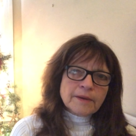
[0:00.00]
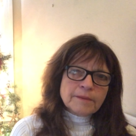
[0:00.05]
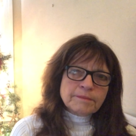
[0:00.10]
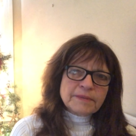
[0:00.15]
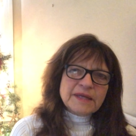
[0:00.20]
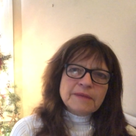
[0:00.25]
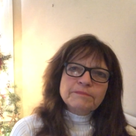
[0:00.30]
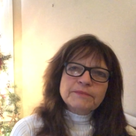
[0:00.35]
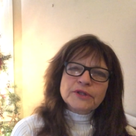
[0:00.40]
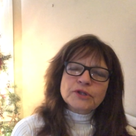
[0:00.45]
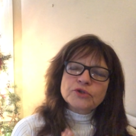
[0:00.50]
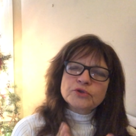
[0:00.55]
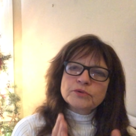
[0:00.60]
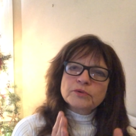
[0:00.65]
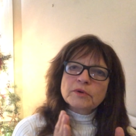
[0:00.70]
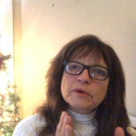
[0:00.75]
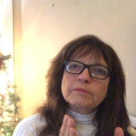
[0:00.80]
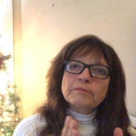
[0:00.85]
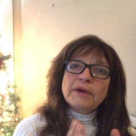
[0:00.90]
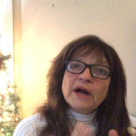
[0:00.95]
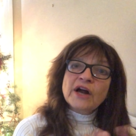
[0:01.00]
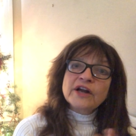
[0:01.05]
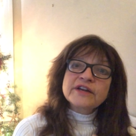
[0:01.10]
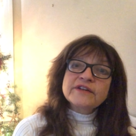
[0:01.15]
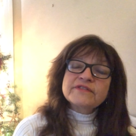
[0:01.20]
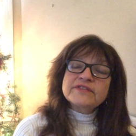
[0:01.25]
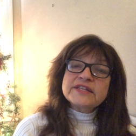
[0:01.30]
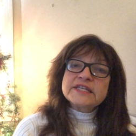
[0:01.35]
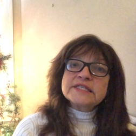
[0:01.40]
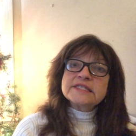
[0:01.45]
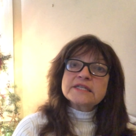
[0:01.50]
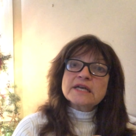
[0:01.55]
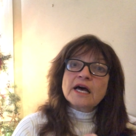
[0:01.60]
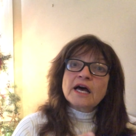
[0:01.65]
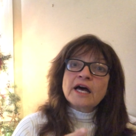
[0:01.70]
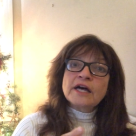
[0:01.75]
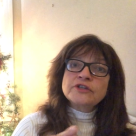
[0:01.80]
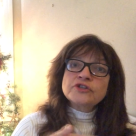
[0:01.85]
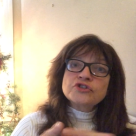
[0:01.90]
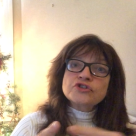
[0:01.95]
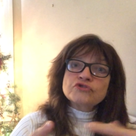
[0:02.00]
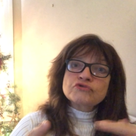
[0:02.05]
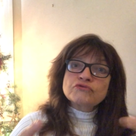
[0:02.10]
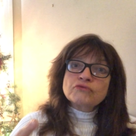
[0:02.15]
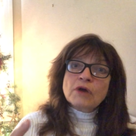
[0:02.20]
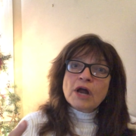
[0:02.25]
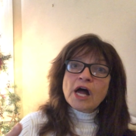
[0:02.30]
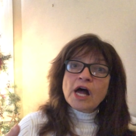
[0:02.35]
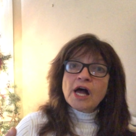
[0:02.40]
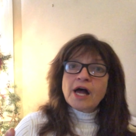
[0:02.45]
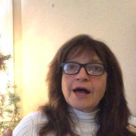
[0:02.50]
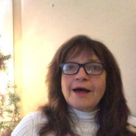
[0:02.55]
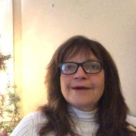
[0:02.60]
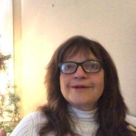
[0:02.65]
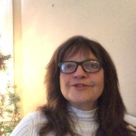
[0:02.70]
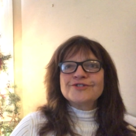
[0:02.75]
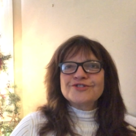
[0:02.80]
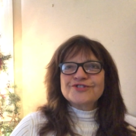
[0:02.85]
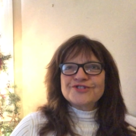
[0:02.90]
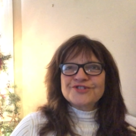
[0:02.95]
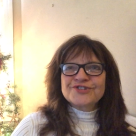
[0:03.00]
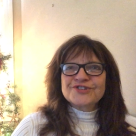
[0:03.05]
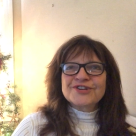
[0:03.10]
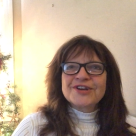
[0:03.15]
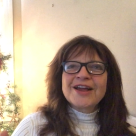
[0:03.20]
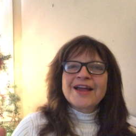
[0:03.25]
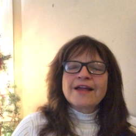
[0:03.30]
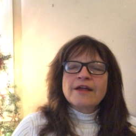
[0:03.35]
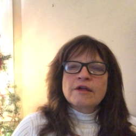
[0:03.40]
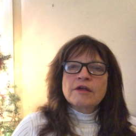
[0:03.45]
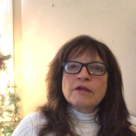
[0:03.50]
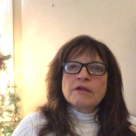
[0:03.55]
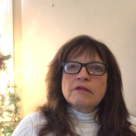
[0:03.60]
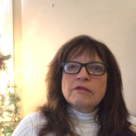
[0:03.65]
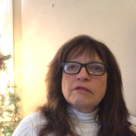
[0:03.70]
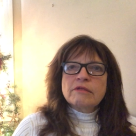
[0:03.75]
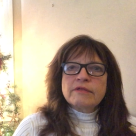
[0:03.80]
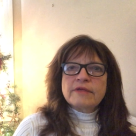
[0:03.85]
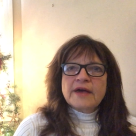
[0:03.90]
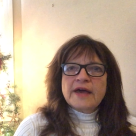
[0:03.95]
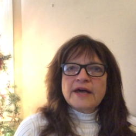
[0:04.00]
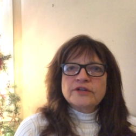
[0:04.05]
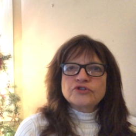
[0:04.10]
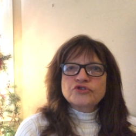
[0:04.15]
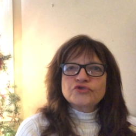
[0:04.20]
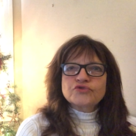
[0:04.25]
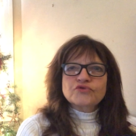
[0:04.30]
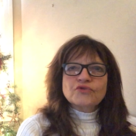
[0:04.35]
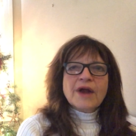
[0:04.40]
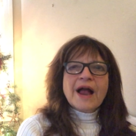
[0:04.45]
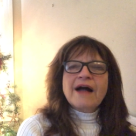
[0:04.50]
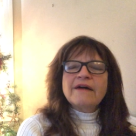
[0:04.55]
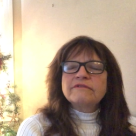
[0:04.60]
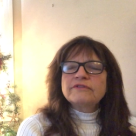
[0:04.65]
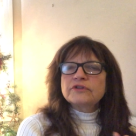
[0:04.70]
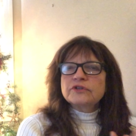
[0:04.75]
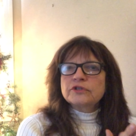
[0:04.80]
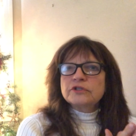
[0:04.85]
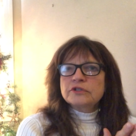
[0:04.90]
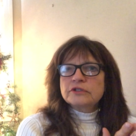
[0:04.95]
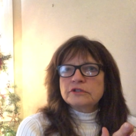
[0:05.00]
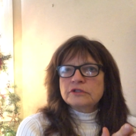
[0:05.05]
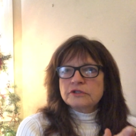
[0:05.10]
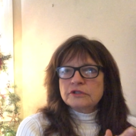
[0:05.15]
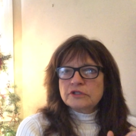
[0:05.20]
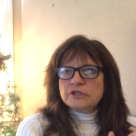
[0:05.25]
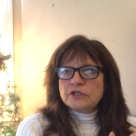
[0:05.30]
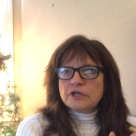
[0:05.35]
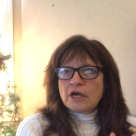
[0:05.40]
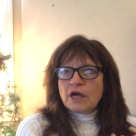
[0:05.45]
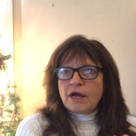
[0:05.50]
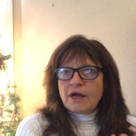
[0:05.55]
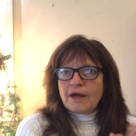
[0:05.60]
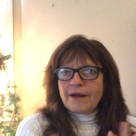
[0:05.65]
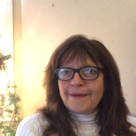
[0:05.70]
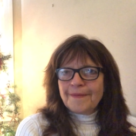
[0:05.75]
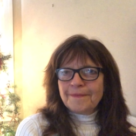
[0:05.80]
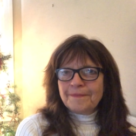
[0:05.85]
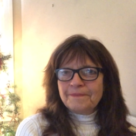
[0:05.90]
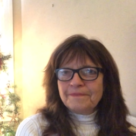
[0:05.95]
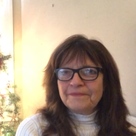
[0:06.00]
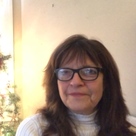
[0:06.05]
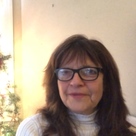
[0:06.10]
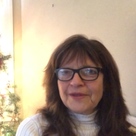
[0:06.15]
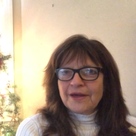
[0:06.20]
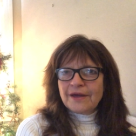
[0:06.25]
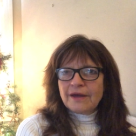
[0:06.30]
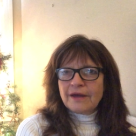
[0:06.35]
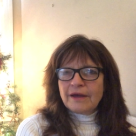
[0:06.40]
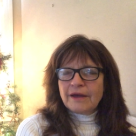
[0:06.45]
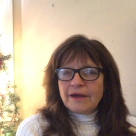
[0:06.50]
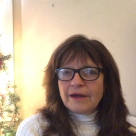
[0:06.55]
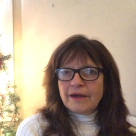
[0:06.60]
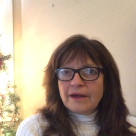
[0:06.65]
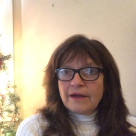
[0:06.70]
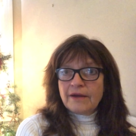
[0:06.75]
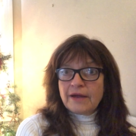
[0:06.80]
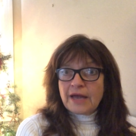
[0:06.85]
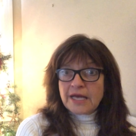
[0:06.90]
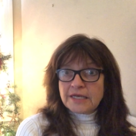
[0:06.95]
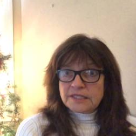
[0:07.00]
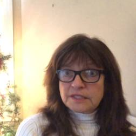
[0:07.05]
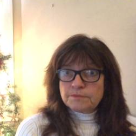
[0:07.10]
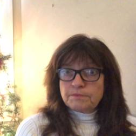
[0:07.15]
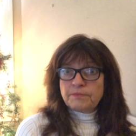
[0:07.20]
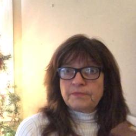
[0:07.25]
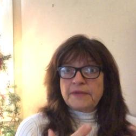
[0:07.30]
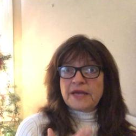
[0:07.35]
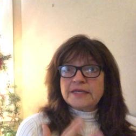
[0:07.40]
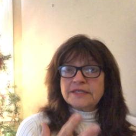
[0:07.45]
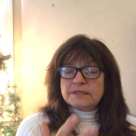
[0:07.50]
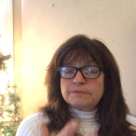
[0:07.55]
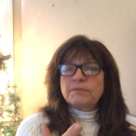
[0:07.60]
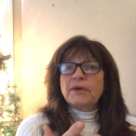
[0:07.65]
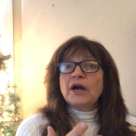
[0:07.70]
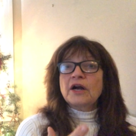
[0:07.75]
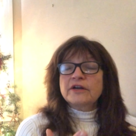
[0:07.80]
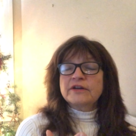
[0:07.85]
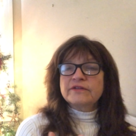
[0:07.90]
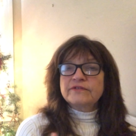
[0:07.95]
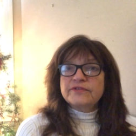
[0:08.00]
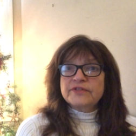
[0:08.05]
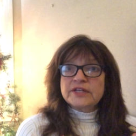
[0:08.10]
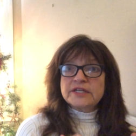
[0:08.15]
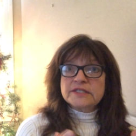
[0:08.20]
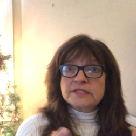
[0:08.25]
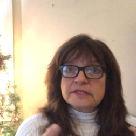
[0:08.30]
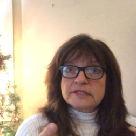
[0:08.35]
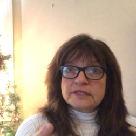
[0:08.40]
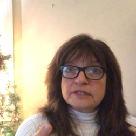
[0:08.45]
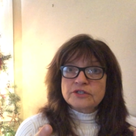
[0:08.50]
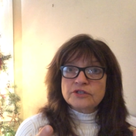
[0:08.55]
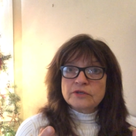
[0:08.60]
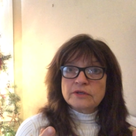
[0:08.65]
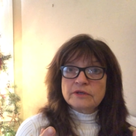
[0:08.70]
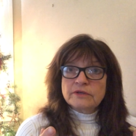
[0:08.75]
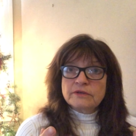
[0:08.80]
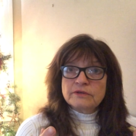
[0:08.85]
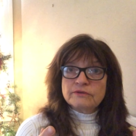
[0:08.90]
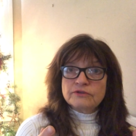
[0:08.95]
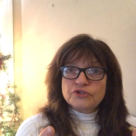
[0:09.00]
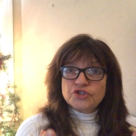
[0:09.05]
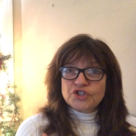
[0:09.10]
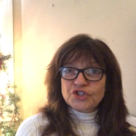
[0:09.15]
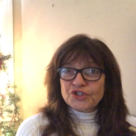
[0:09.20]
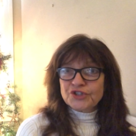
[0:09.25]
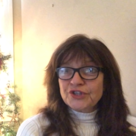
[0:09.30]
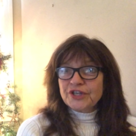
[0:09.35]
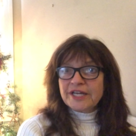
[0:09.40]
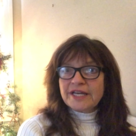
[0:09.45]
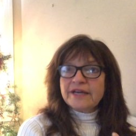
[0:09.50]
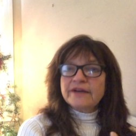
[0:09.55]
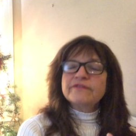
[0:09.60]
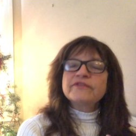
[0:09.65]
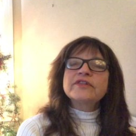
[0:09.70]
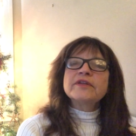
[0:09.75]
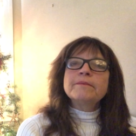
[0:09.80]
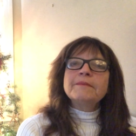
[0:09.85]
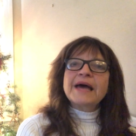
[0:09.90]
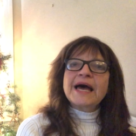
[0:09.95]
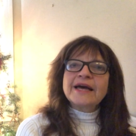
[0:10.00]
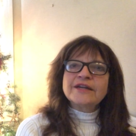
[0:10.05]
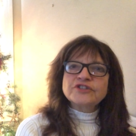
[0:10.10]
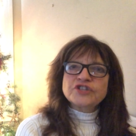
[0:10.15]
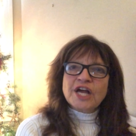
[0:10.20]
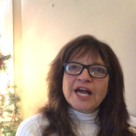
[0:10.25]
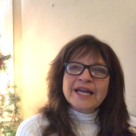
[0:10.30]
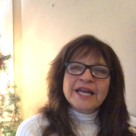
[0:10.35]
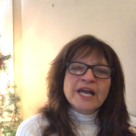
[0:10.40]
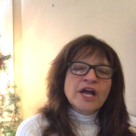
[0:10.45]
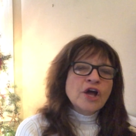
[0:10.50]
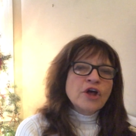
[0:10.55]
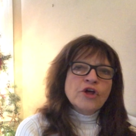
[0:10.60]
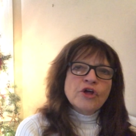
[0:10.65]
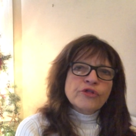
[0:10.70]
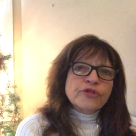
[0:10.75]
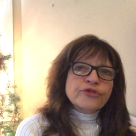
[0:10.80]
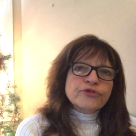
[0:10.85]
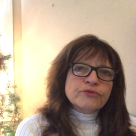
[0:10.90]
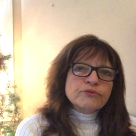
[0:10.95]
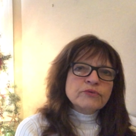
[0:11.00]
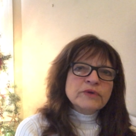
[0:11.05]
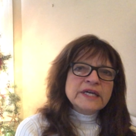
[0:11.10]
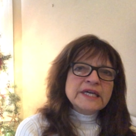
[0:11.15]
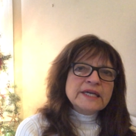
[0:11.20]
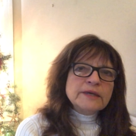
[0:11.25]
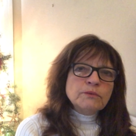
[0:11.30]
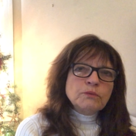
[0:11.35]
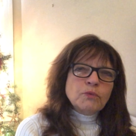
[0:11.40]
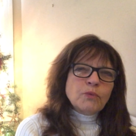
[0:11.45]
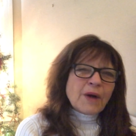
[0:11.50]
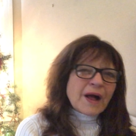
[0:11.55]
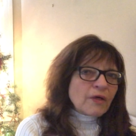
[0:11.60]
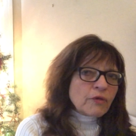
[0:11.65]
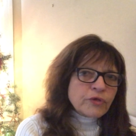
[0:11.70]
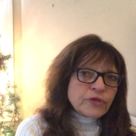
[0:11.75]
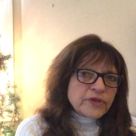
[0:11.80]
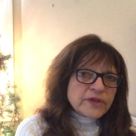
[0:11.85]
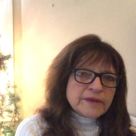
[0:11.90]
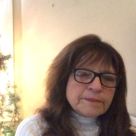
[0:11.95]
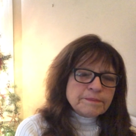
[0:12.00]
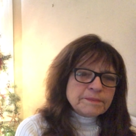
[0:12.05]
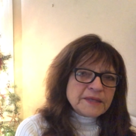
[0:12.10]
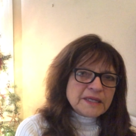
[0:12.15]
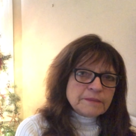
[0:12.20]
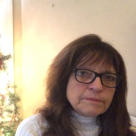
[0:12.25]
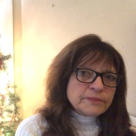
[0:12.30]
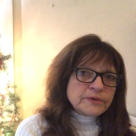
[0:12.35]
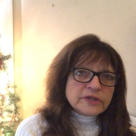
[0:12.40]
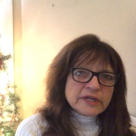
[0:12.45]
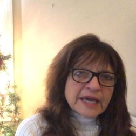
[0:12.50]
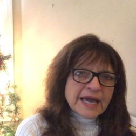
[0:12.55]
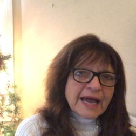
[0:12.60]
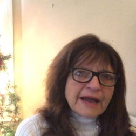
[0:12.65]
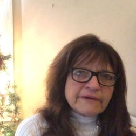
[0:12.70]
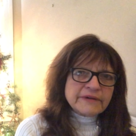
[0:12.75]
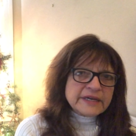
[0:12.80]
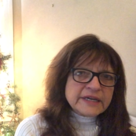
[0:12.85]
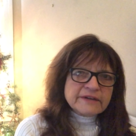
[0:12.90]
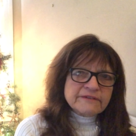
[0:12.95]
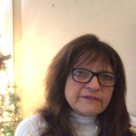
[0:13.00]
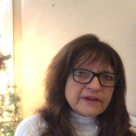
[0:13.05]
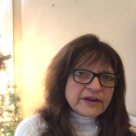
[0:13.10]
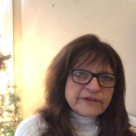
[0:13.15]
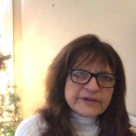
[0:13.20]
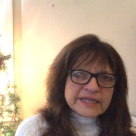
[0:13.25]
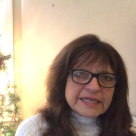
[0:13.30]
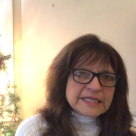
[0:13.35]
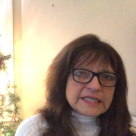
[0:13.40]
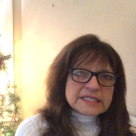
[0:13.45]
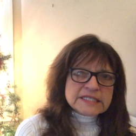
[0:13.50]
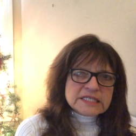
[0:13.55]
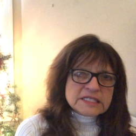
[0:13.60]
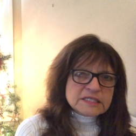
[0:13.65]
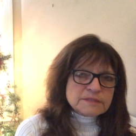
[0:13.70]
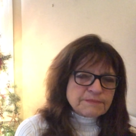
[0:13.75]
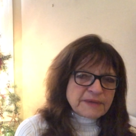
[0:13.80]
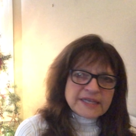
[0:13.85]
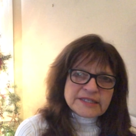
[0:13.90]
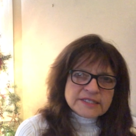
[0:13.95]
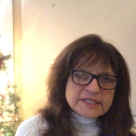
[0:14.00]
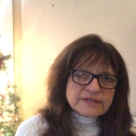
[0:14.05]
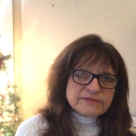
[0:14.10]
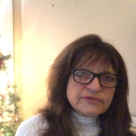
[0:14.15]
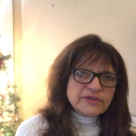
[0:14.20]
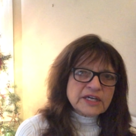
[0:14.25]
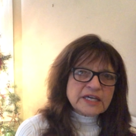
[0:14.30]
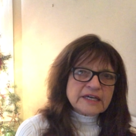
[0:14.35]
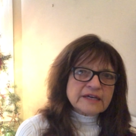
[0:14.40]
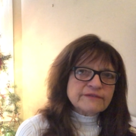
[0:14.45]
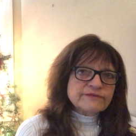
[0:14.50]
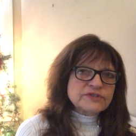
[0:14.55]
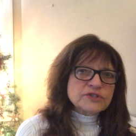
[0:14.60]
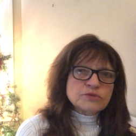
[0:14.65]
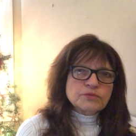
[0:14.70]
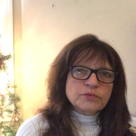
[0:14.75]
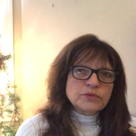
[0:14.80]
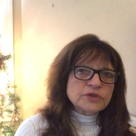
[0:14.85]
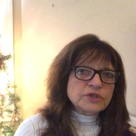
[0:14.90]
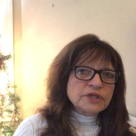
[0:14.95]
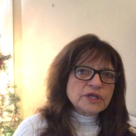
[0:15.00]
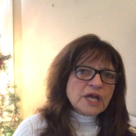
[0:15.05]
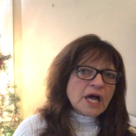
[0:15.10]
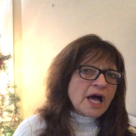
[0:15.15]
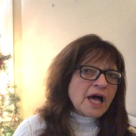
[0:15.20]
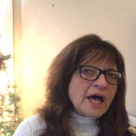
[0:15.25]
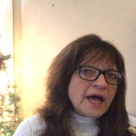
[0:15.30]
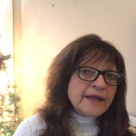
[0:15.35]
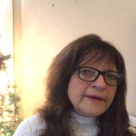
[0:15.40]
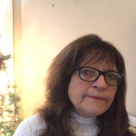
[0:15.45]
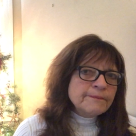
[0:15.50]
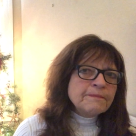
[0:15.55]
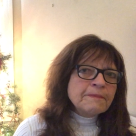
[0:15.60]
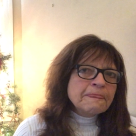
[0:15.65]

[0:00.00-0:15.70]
people who were part of this entourage that traveled um, uh, as, as part of this journey of the Magi three wealthy people carrying very expensive gifts would not